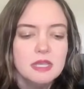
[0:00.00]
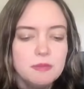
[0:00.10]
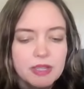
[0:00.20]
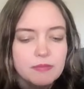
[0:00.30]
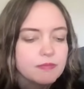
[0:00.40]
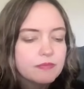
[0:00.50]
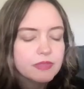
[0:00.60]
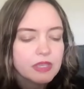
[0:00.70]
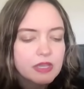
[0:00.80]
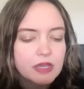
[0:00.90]
anyway,
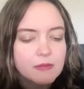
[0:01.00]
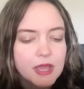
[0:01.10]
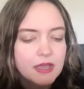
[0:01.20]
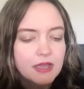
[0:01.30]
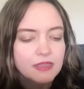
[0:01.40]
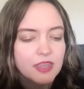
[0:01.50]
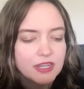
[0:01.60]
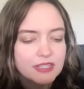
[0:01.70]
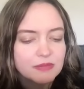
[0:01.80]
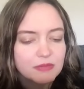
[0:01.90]
um,
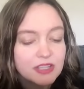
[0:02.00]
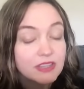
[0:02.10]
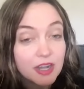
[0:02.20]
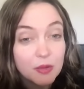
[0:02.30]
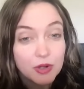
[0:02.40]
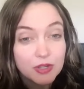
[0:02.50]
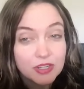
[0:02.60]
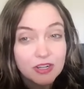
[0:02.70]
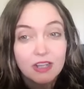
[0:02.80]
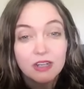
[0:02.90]
that is something that I
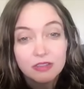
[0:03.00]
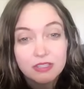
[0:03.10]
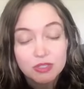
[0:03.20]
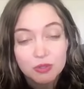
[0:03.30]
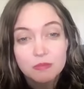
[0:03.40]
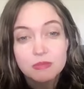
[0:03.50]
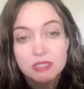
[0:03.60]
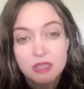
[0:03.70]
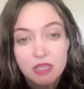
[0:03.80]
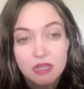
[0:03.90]
wonder. Are the
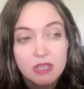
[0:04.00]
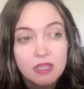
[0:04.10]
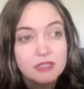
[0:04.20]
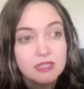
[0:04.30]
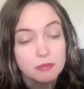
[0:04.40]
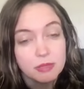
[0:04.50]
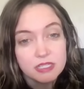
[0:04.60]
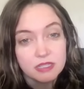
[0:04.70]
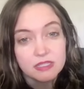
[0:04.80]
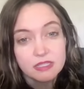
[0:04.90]
storms that take
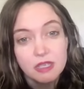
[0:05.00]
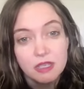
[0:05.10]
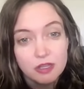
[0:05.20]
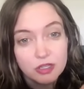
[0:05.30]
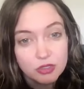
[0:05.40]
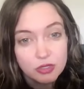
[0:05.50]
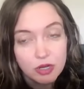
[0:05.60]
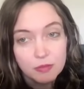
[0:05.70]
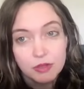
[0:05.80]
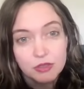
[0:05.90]
place on the sun
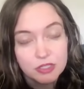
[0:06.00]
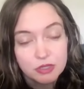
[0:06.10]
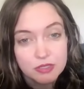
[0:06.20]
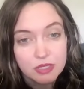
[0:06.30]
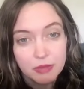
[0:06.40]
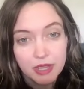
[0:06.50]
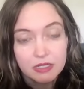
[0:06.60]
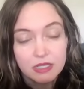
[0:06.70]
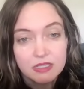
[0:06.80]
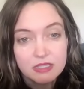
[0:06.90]
during our birth, do those
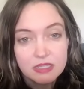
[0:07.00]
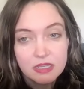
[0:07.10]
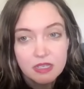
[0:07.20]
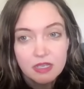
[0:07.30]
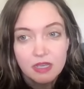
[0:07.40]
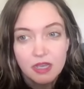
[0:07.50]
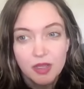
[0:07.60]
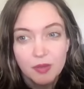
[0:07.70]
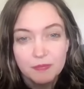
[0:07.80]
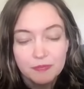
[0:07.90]
impact us?
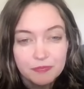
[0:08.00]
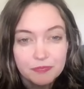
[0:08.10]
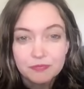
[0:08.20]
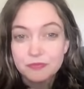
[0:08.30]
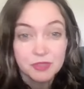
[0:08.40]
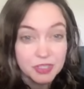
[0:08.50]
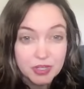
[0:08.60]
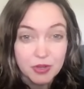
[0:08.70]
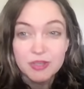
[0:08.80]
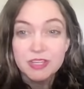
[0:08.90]
Um,
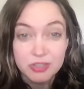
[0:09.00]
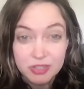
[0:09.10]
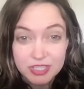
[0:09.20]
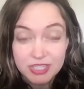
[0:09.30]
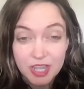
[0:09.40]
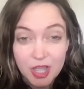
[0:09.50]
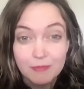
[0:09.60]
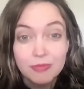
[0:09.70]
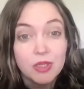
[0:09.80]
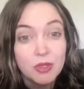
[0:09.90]
you know, in years to
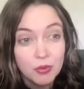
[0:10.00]
come?